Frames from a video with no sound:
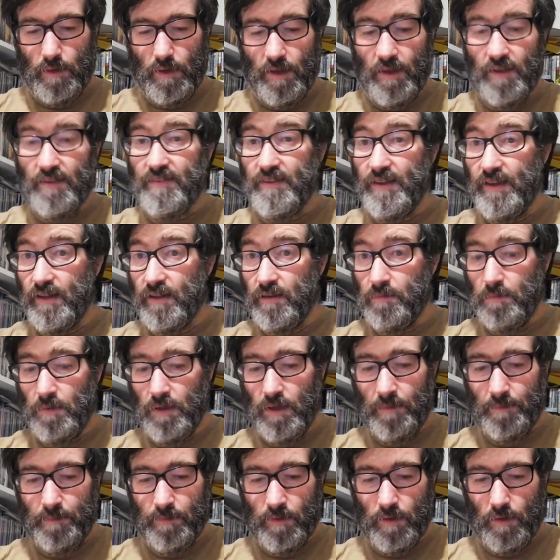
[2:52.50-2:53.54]
he sent
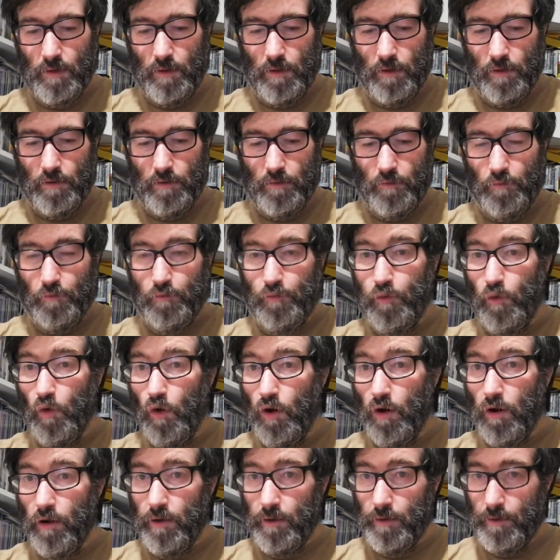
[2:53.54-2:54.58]
me
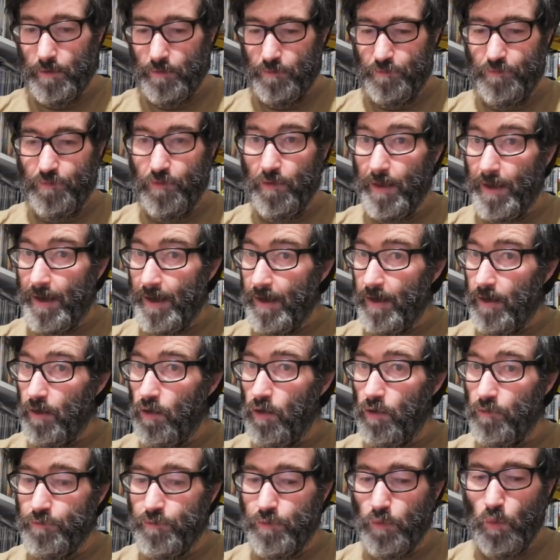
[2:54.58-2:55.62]
4 Flag
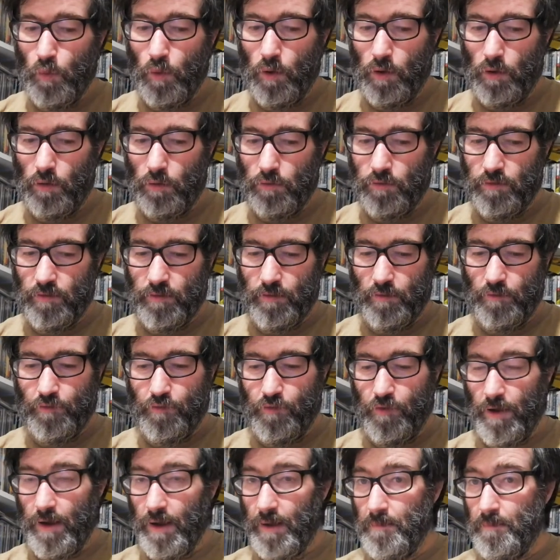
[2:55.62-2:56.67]
of the Worlds
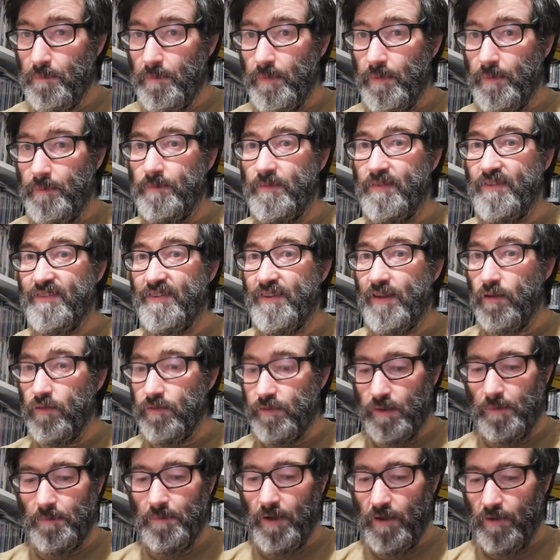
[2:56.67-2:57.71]
from
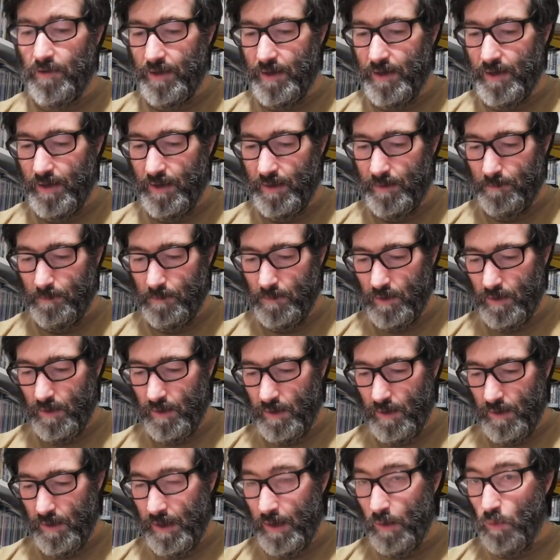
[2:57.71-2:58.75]
South America.
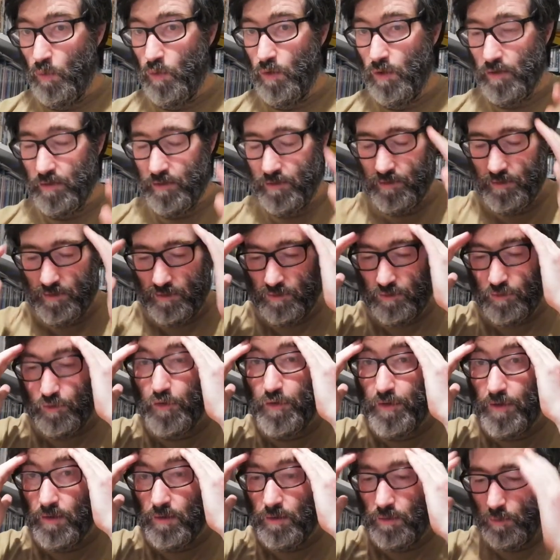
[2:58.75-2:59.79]
I was
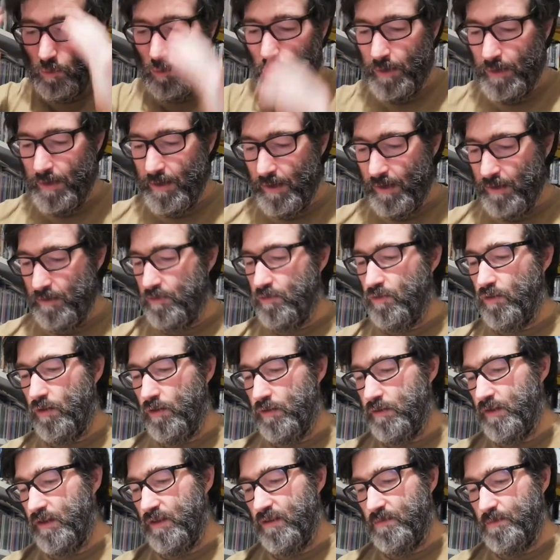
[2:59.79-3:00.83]
thrilled when I
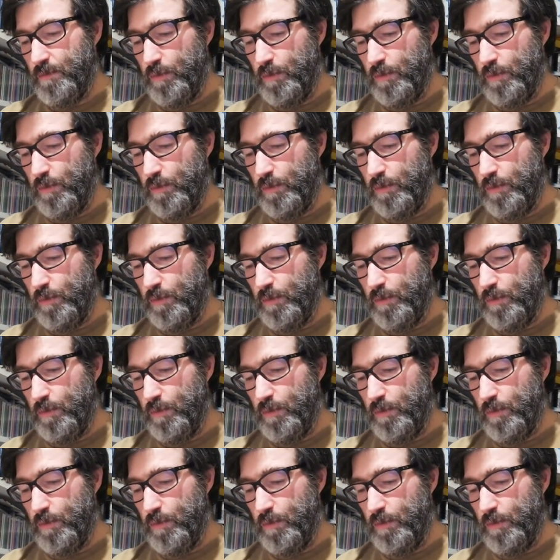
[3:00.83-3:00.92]
saw this